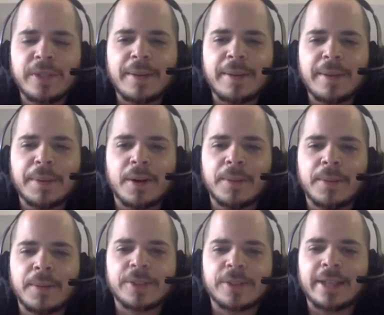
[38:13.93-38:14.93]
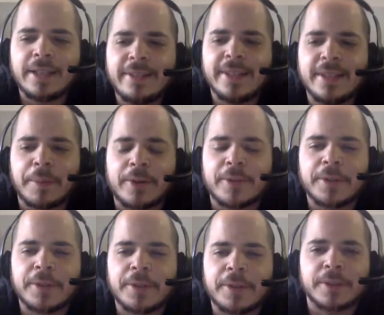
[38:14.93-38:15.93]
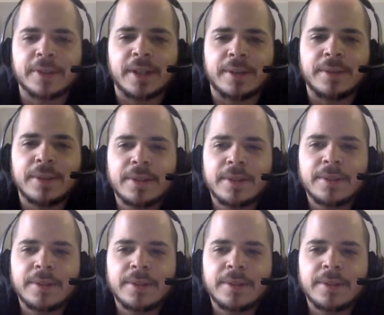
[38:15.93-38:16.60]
dude! David Harbour is set. He's in the Marvel universe now.